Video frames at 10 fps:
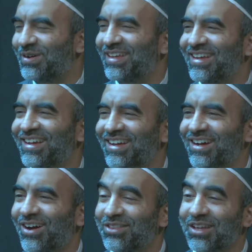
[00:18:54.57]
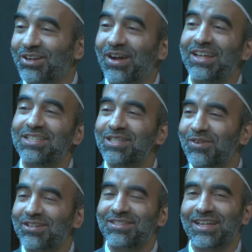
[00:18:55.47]
we uh, the greatest of
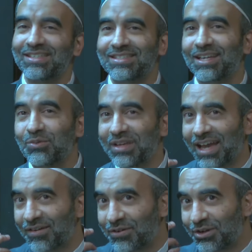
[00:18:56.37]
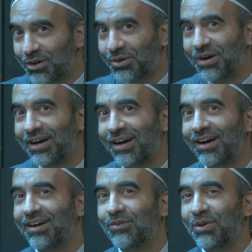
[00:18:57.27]
our saints said, we have no,
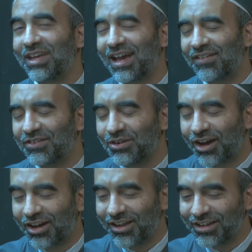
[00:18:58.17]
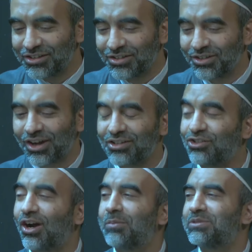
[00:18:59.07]
we have not uh, not
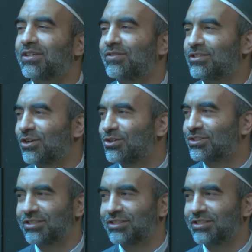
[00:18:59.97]
drops of his ocean.